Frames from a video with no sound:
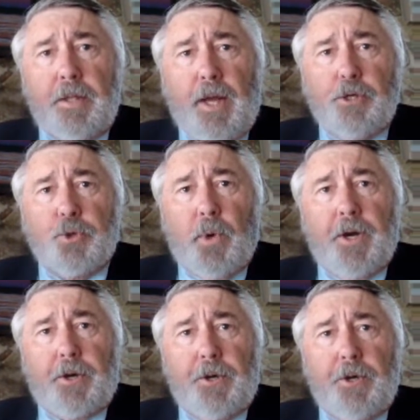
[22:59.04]
That is what
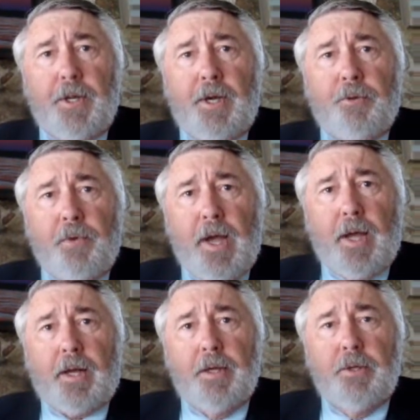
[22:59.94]
occurred in
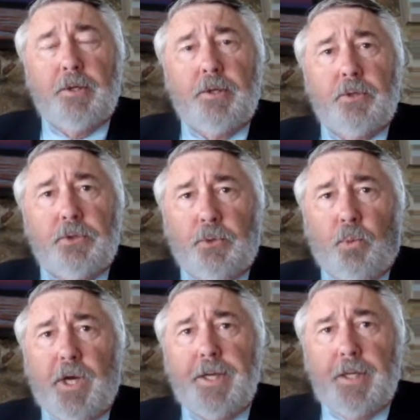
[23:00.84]
Iraq. To
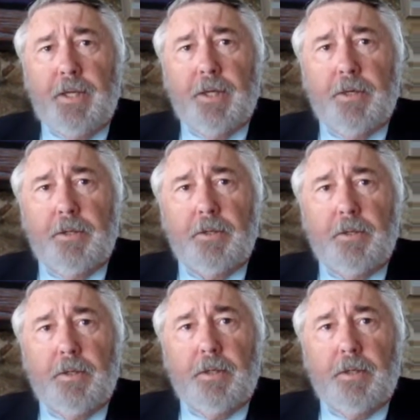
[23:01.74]
what end?